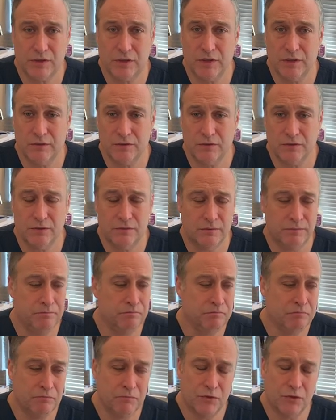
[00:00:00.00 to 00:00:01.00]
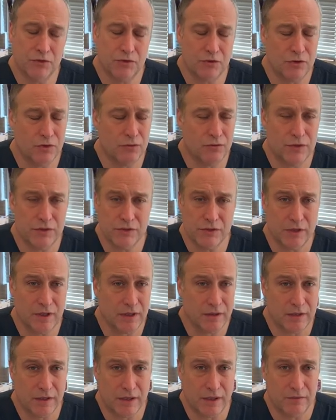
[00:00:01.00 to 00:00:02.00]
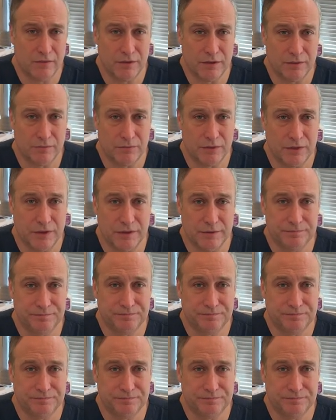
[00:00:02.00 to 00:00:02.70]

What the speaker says: cancer, there's no reason not to have an implant.